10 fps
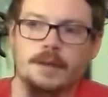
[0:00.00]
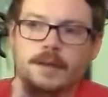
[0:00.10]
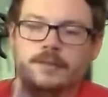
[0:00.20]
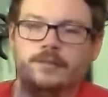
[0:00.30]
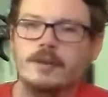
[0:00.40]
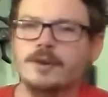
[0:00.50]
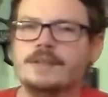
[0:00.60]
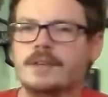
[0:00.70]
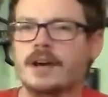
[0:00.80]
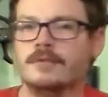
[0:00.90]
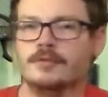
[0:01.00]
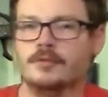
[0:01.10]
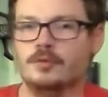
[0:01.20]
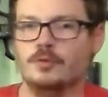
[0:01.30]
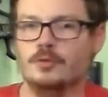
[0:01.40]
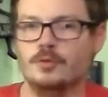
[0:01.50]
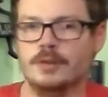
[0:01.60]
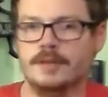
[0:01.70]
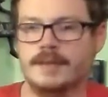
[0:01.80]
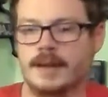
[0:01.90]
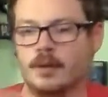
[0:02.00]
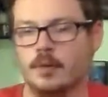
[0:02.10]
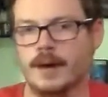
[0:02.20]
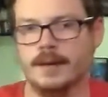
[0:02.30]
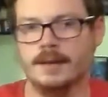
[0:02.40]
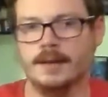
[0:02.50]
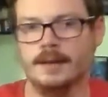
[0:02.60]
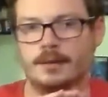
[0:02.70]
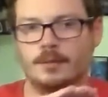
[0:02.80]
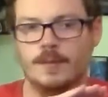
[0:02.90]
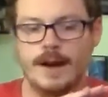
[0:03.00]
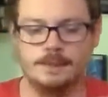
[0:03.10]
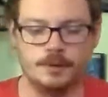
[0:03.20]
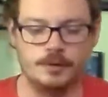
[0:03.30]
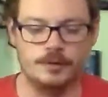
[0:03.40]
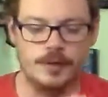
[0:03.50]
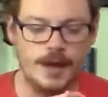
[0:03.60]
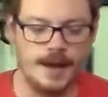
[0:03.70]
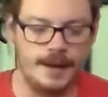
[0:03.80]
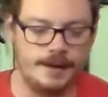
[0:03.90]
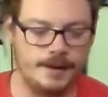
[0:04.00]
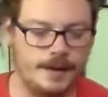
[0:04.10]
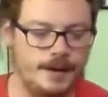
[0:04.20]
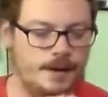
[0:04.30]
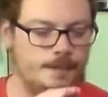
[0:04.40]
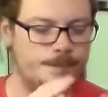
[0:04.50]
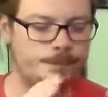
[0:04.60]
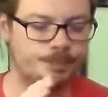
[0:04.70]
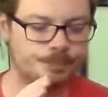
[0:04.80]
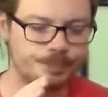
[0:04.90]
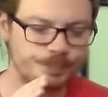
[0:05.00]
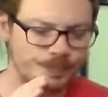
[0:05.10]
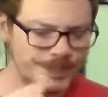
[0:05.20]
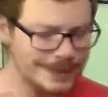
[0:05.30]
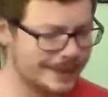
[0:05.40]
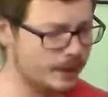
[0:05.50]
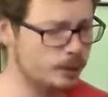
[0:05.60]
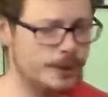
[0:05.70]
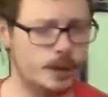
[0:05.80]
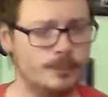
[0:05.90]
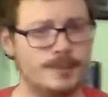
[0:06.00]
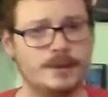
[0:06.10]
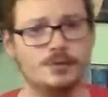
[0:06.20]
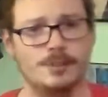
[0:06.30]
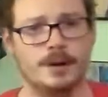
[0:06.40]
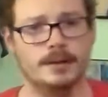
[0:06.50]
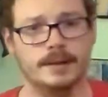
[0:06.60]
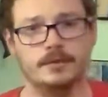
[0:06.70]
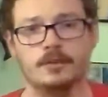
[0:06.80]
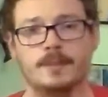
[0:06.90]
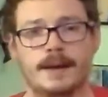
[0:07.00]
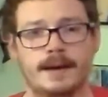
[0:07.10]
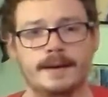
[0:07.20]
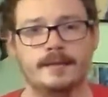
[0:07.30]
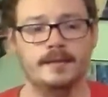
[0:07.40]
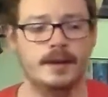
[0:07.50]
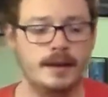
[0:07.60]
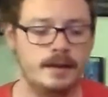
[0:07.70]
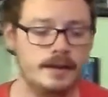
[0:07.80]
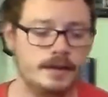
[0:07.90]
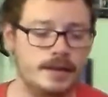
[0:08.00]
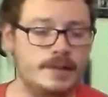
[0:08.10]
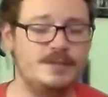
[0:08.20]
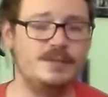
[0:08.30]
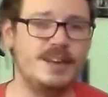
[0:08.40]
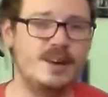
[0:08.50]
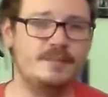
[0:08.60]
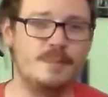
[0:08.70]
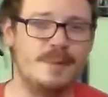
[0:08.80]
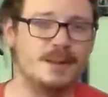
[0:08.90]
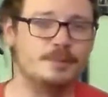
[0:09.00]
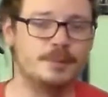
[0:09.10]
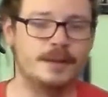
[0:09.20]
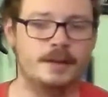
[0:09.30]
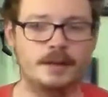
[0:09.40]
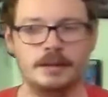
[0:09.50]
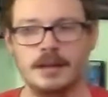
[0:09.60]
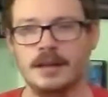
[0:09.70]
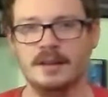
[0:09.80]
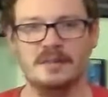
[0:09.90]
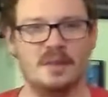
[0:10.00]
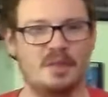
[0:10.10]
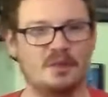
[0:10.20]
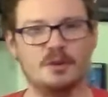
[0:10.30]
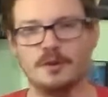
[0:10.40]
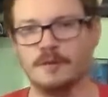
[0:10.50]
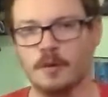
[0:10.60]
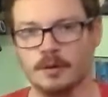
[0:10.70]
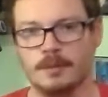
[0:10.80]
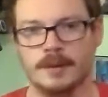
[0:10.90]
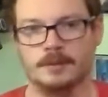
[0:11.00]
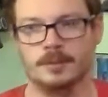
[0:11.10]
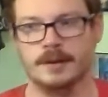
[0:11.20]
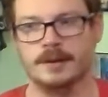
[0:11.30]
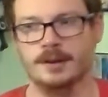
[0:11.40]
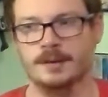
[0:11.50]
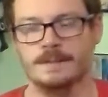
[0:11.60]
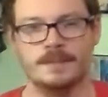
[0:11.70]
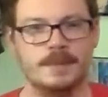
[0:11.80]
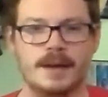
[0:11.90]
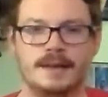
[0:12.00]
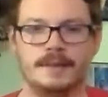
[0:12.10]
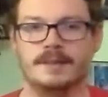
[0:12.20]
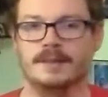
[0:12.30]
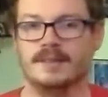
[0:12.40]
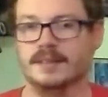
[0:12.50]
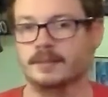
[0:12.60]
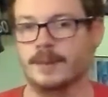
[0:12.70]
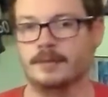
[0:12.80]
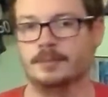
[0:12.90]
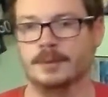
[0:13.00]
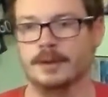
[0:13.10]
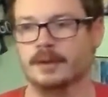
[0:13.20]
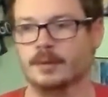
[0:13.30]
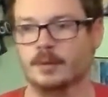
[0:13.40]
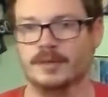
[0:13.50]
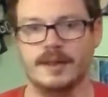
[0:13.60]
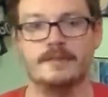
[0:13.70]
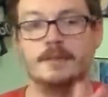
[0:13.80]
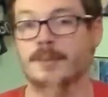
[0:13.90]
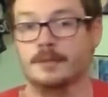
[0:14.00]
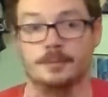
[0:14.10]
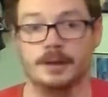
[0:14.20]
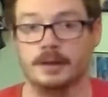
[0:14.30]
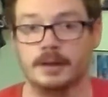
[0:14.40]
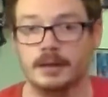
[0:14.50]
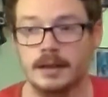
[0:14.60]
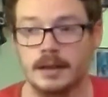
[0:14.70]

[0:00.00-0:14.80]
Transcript: It's very tough to take away that the Raptors had a little bit of help from the injury bug. Let's just be honest. If you take off the best player, the 3rd or 4th best player, and then the 6th best player or 7th best player